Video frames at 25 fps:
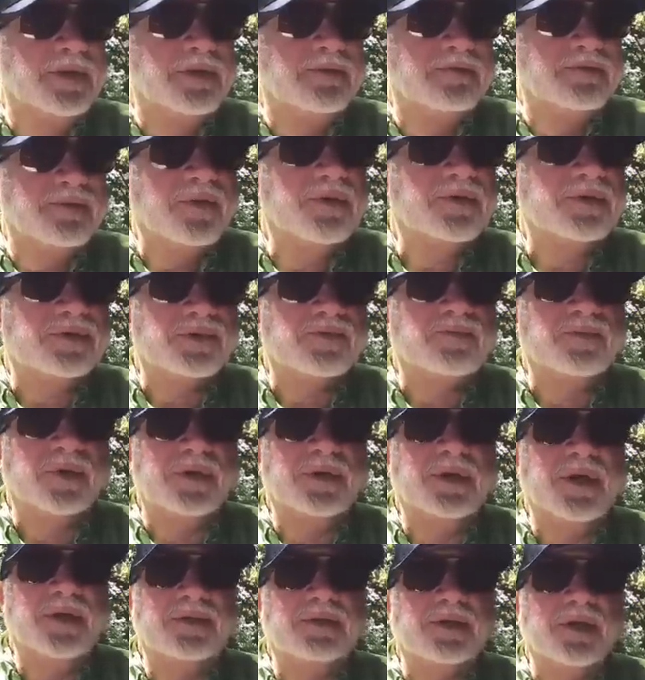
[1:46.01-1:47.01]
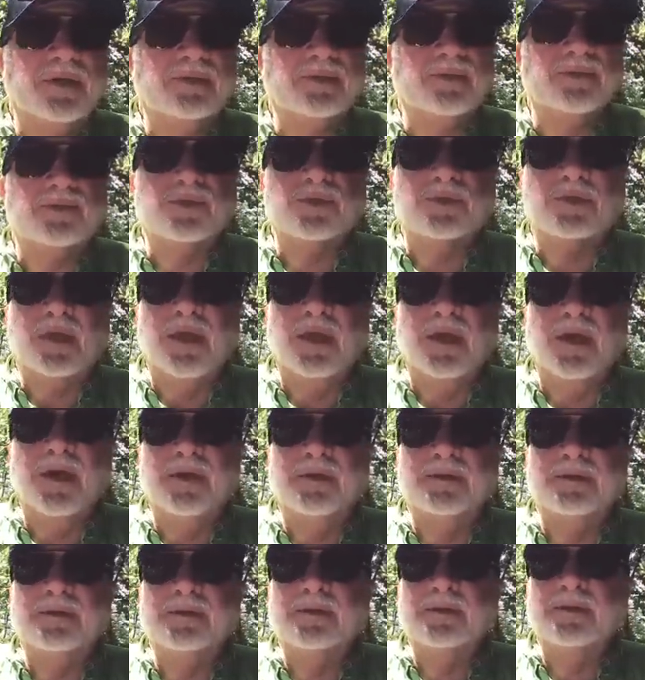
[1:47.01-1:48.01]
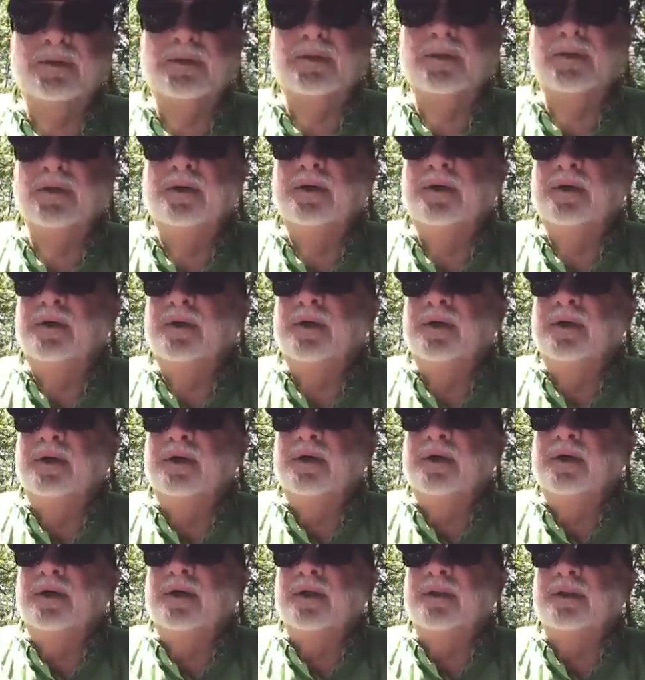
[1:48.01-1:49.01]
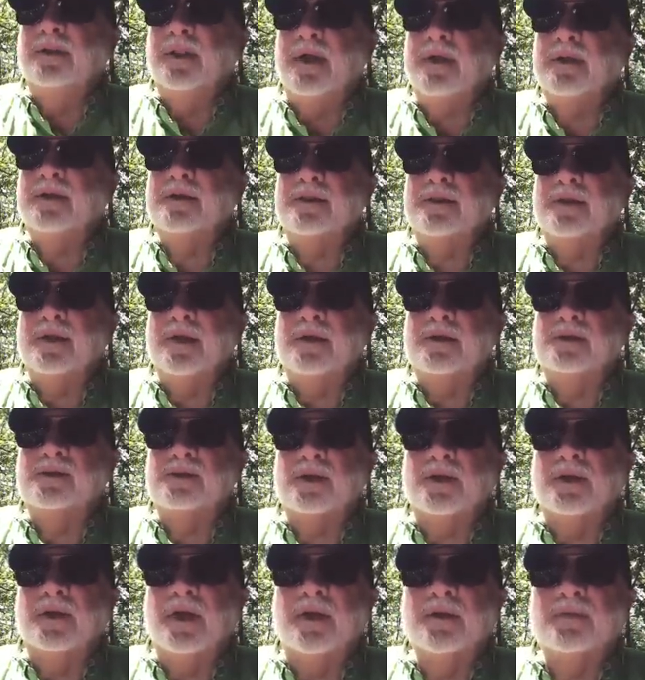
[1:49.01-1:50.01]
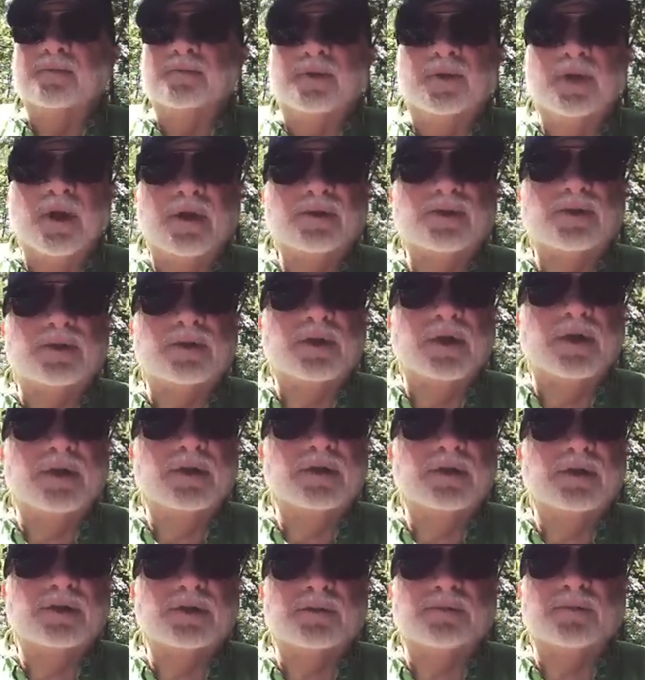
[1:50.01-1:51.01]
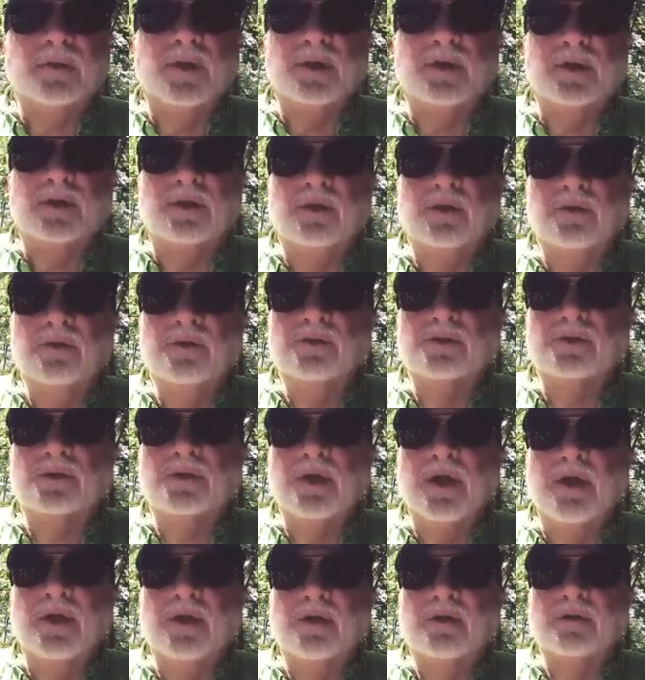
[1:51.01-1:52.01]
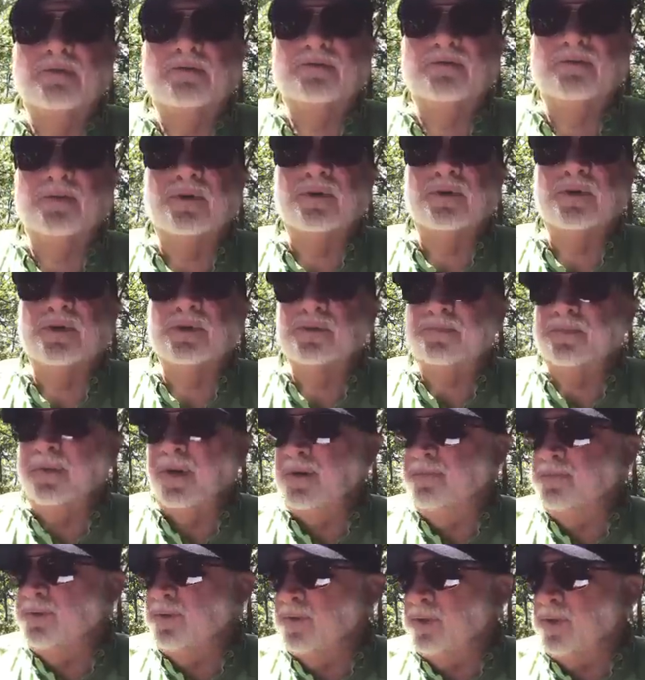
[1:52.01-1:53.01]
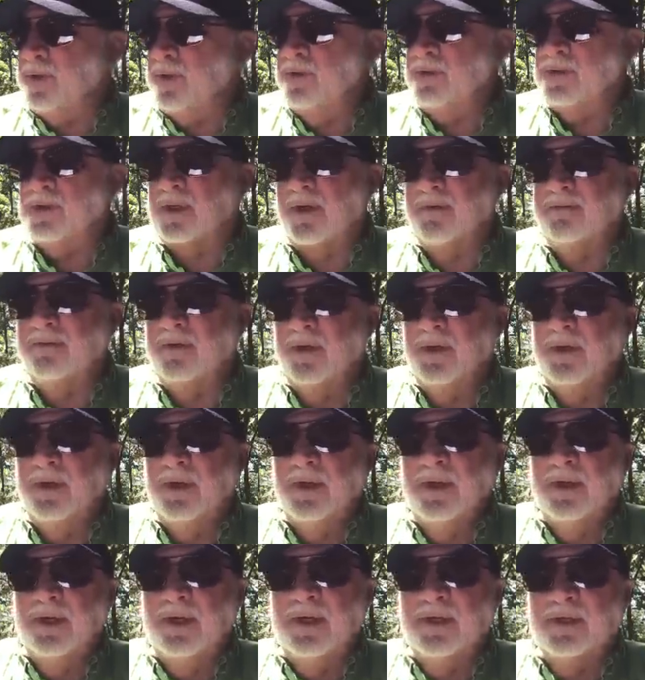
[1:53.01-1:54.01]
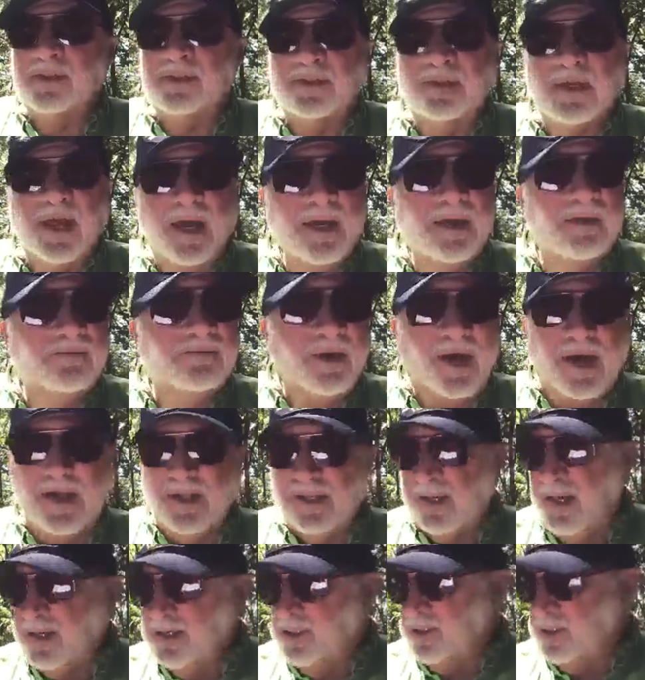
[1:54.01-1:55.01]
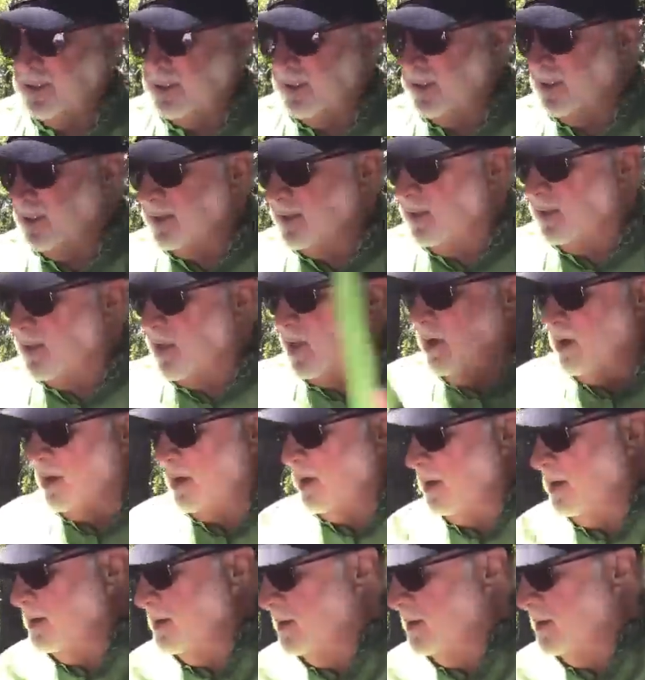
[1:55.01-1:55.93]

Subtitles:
First, we need to understand a lot of things that our president has been accused of, or his people accused of, is not a violation of the law.